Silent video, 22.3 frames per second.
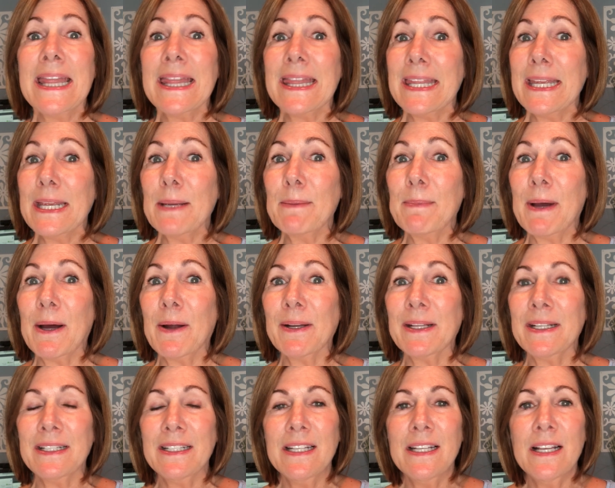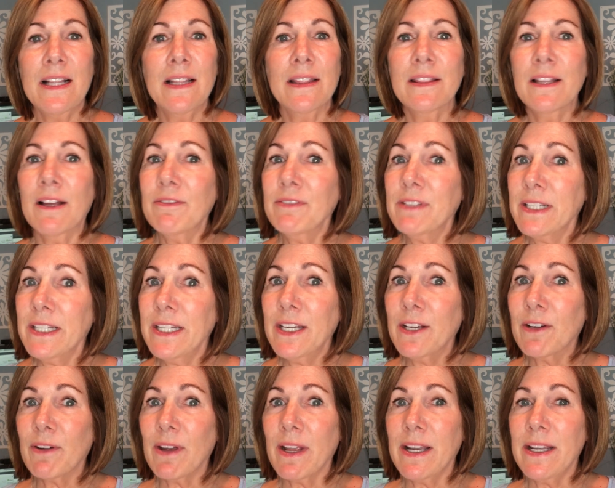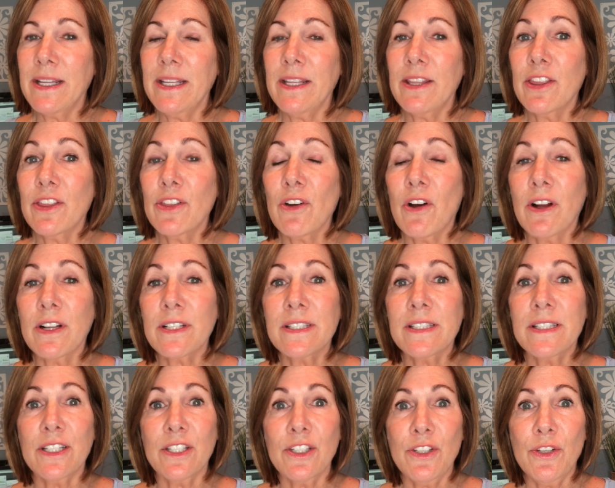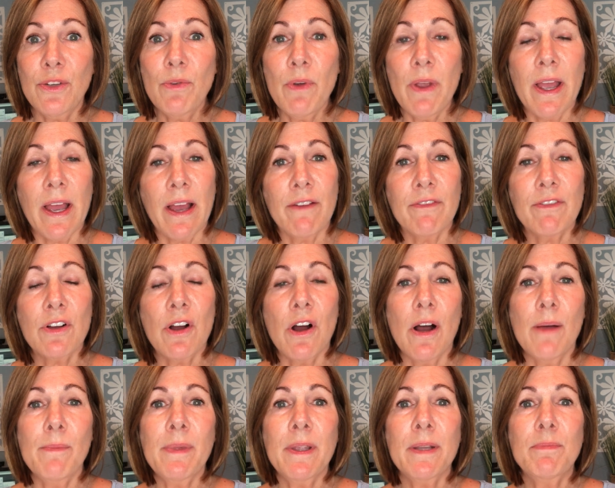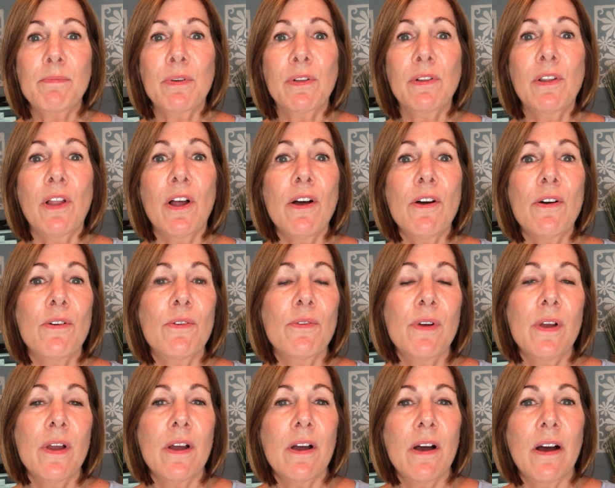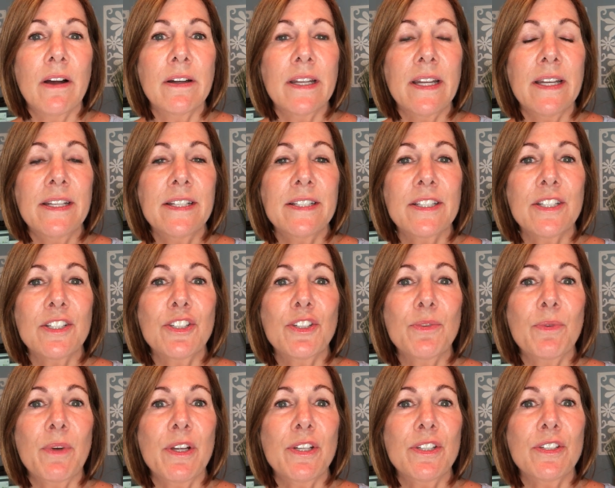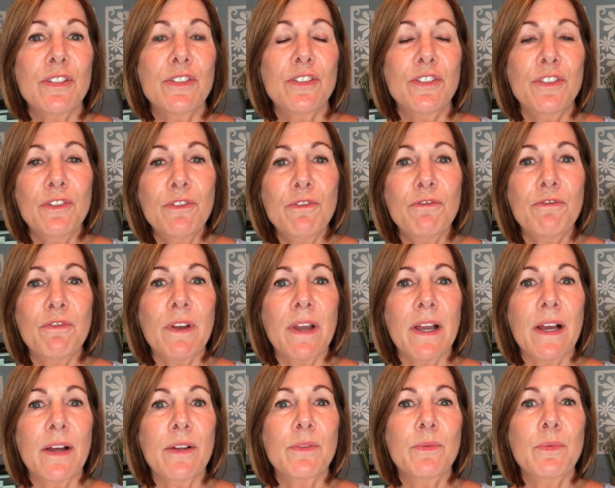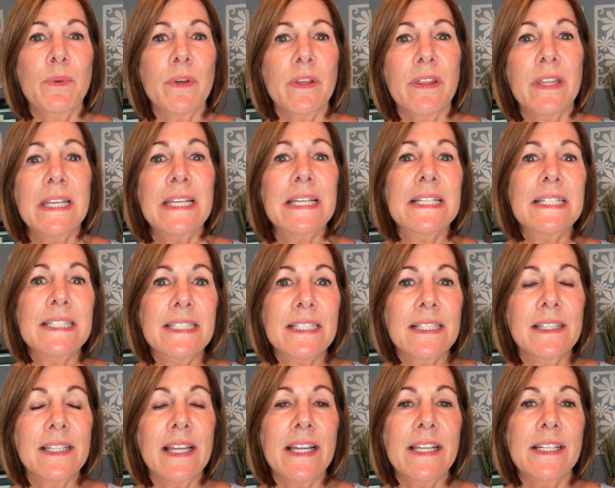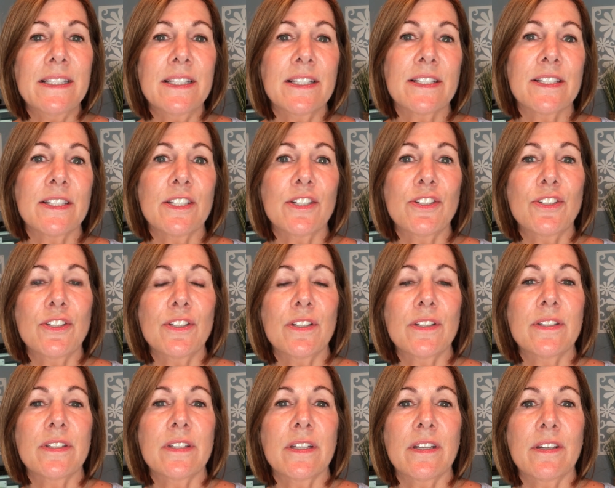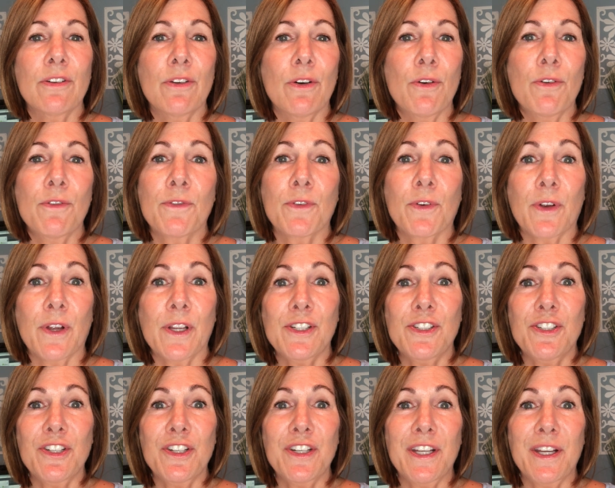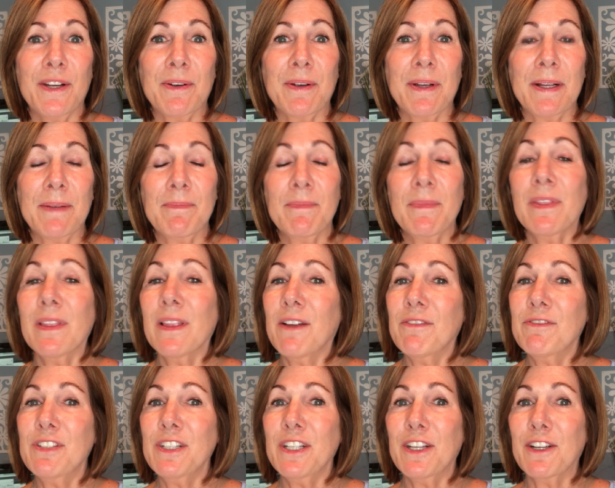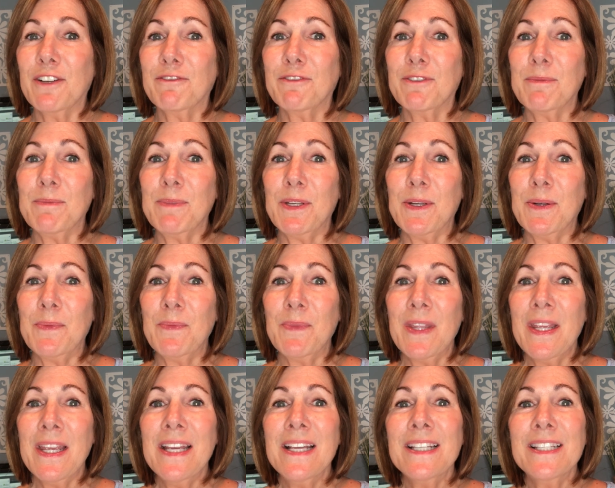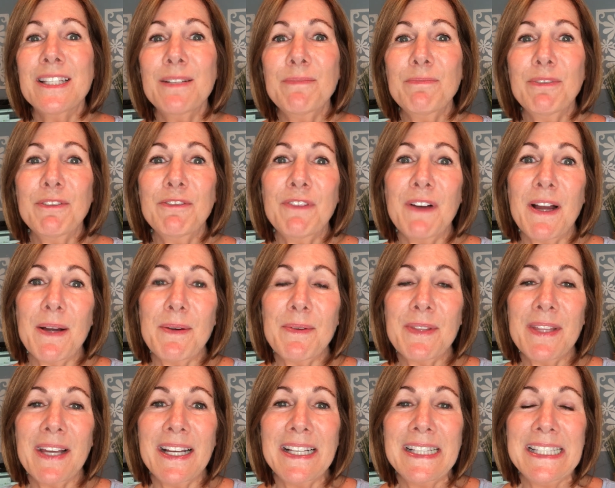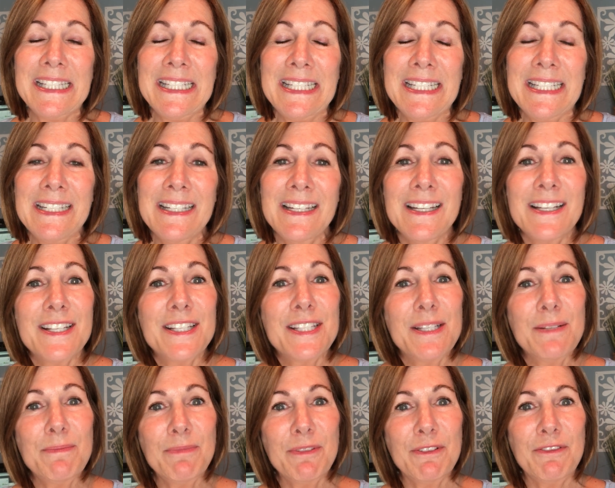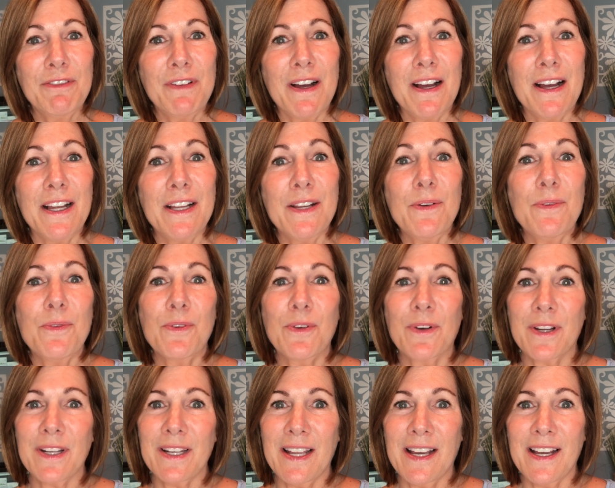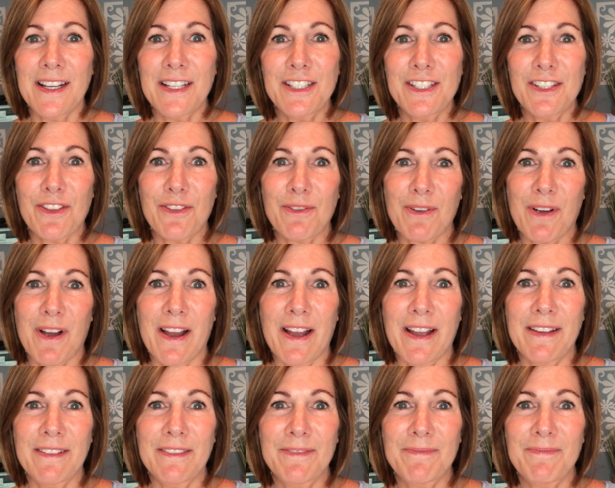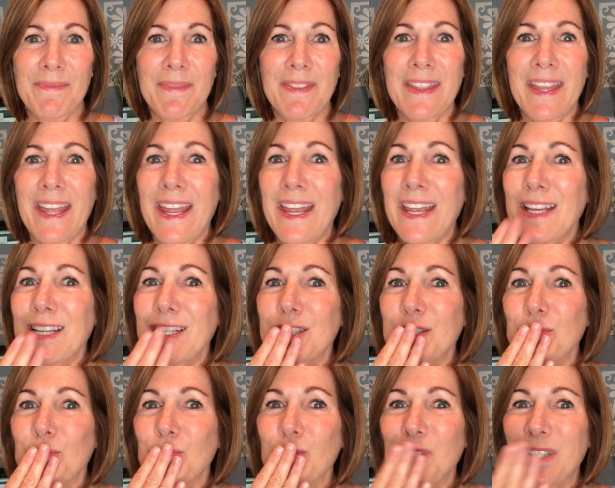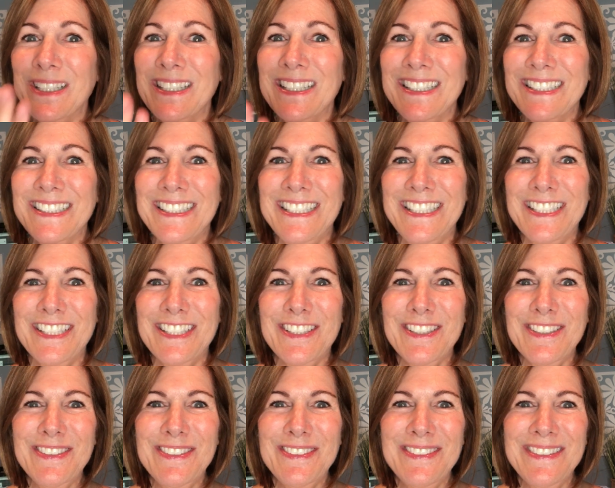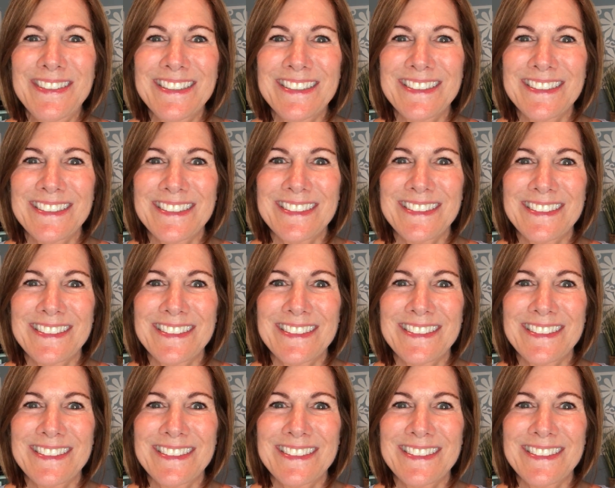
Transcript: Think about it. Love to hear any thoughts that you have. Comment below on any situations you found with delayed decisions and over engineering. Love to hear from you. Simplify with Eileen. Simplify, organize, thrive. Thanks. See you soon.